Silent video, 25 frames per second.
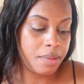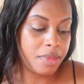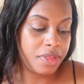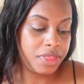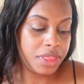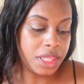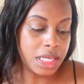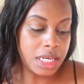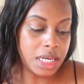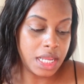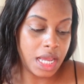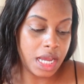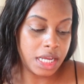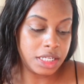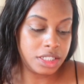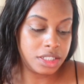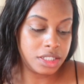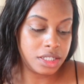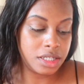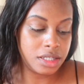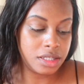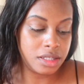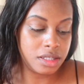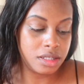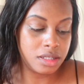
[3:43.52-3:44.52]
Thin
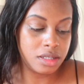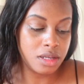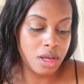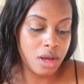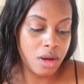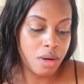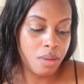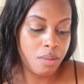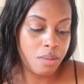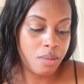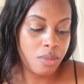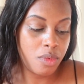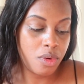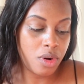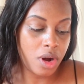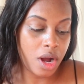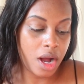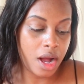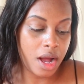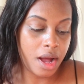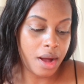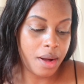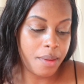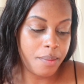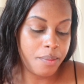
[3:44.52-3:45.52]
edges,
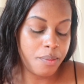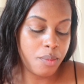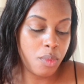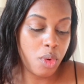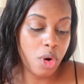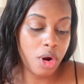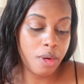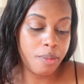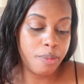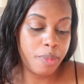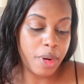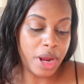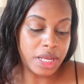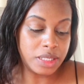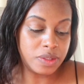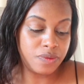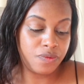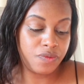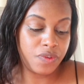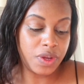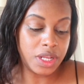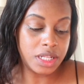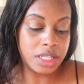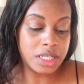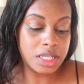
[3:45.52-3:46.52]
more breast
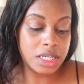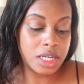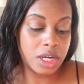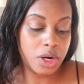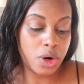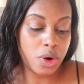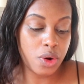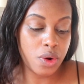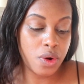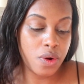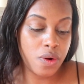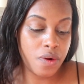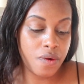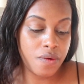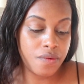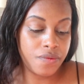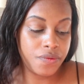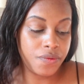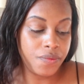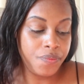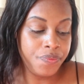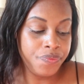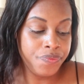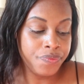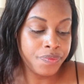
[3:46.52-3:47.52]
fit
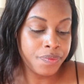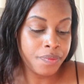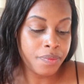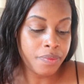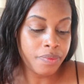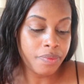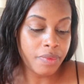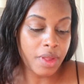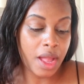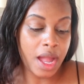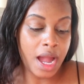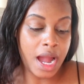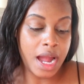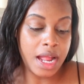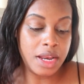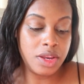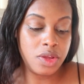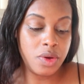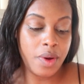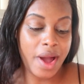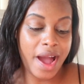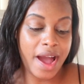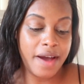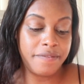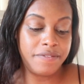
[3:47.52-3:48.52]
curve, and
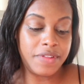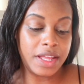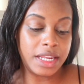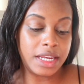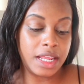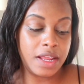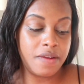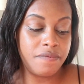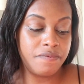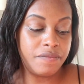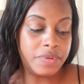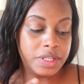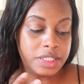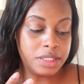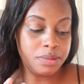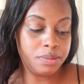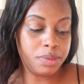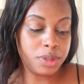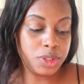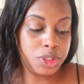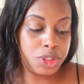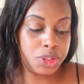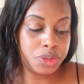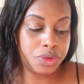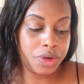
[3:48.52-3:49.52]
you have that
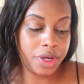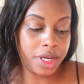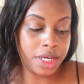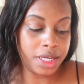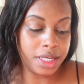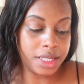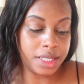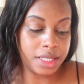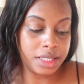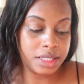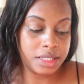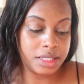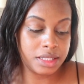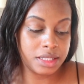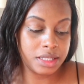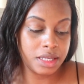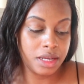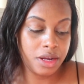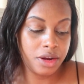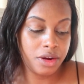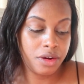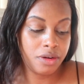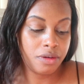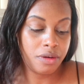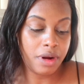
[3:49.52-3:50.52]
invisible trace,
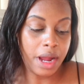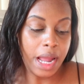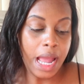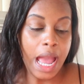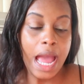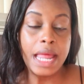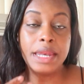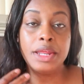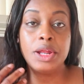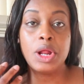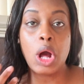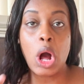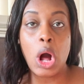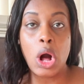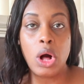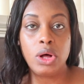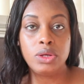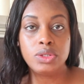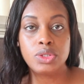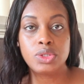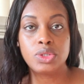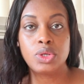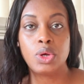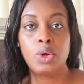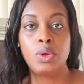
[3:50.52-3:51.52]
right? And it
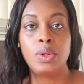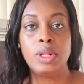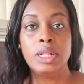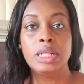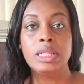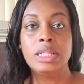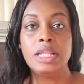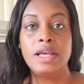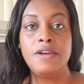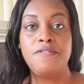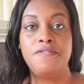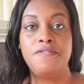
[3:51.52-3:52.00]
also